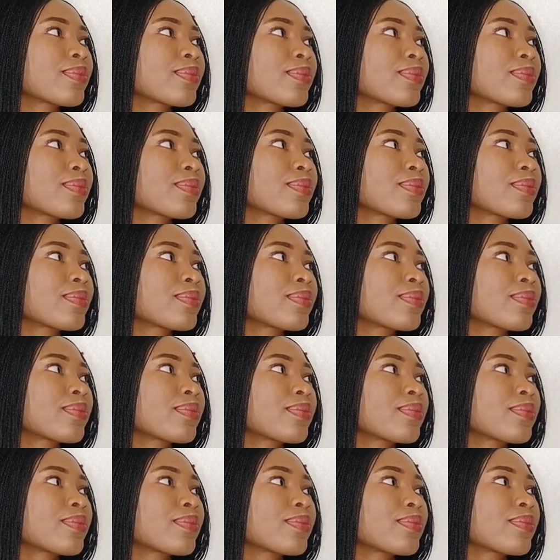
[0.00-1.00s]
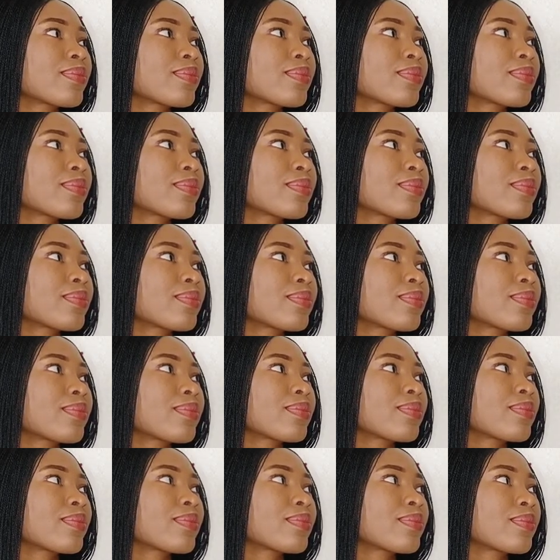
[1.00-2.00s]

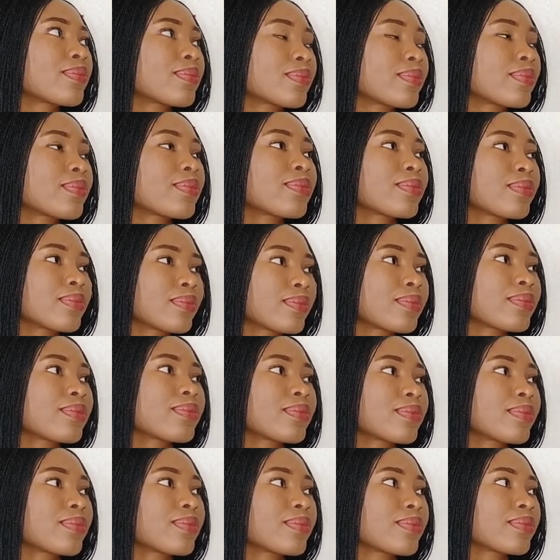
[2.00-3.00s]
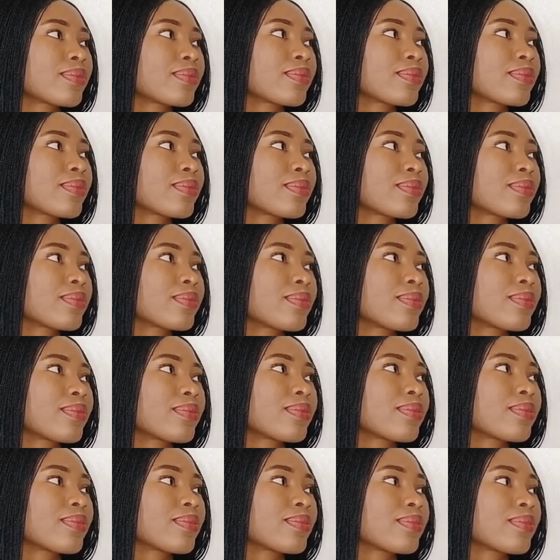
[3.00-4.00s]

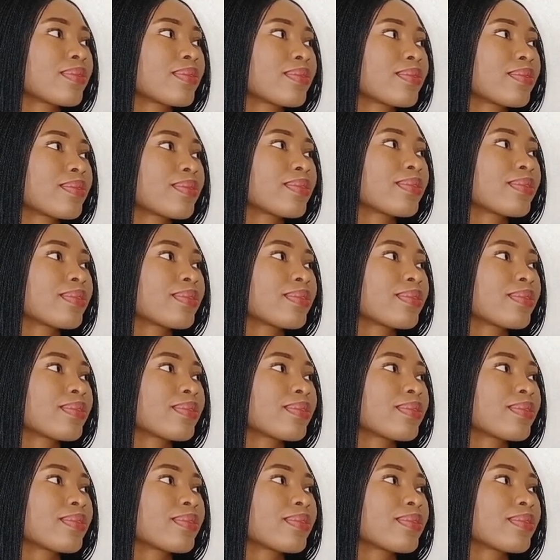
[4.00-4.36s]
The person shown says nothing.